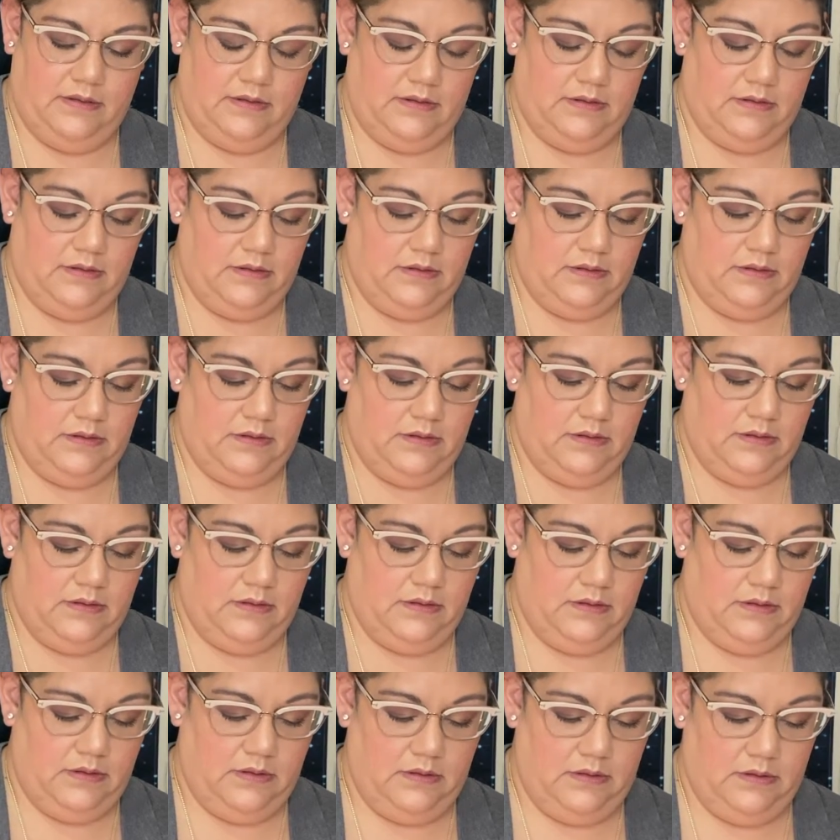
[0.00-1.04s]

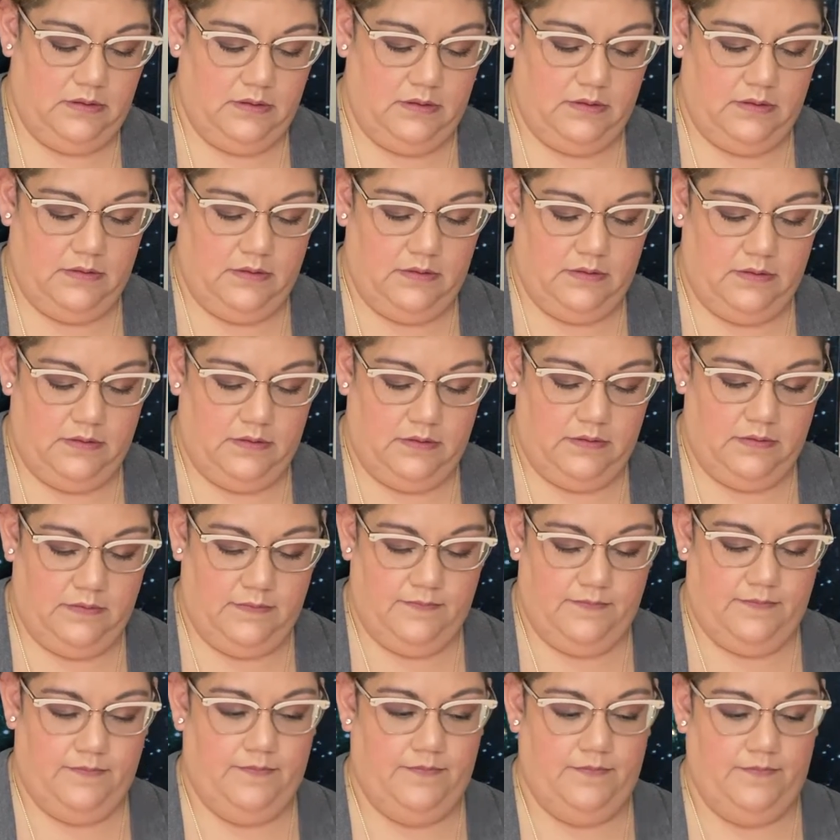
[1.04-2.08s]

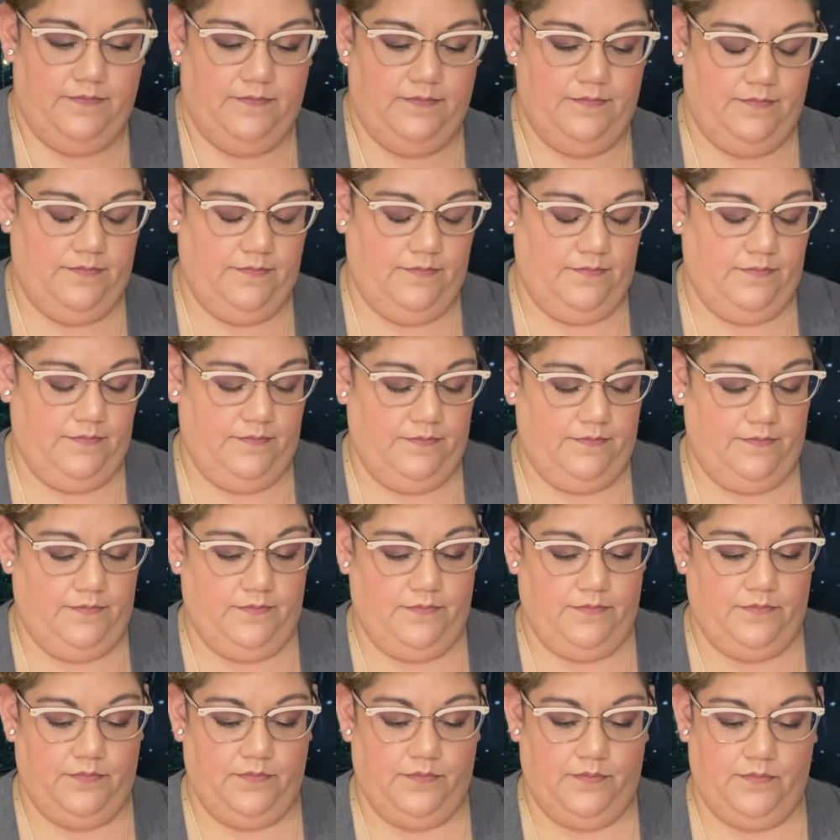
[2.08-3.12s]

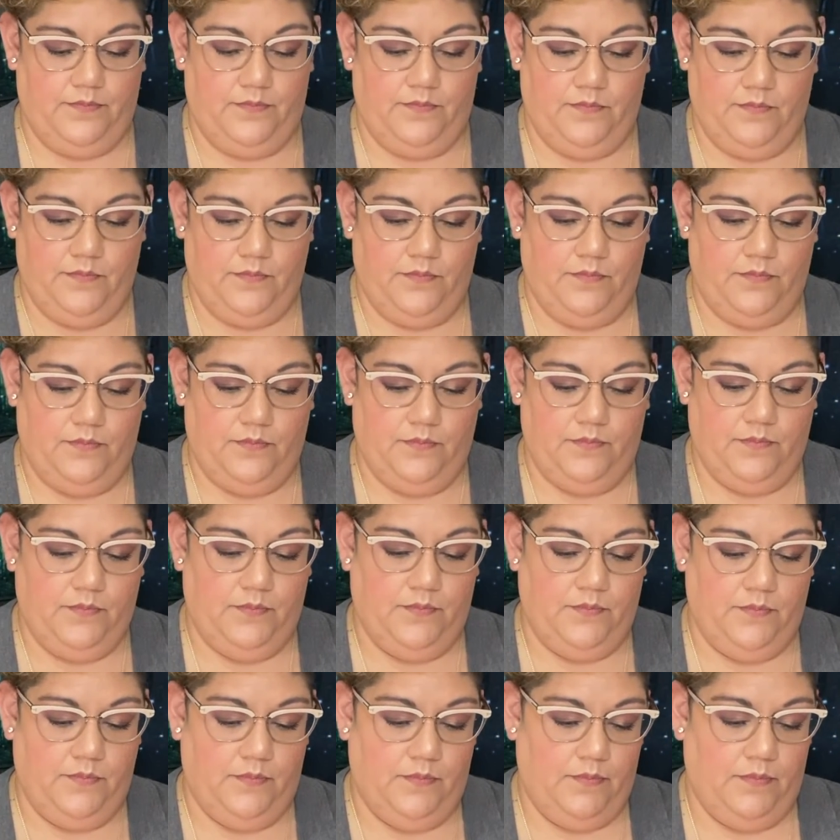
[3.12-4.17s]

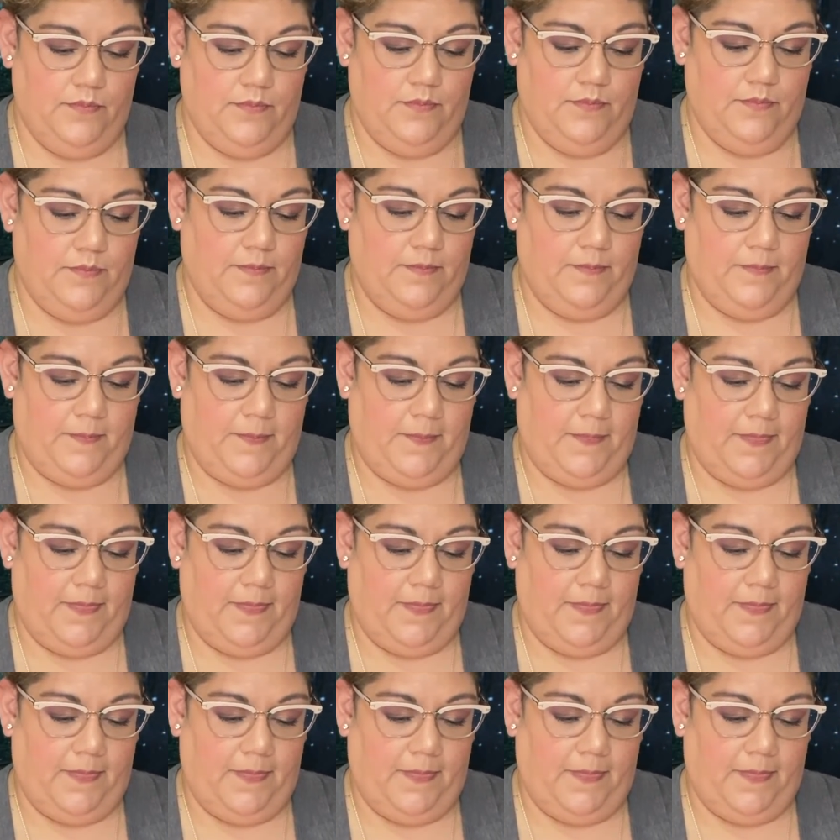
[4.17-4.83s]
Nothing is said.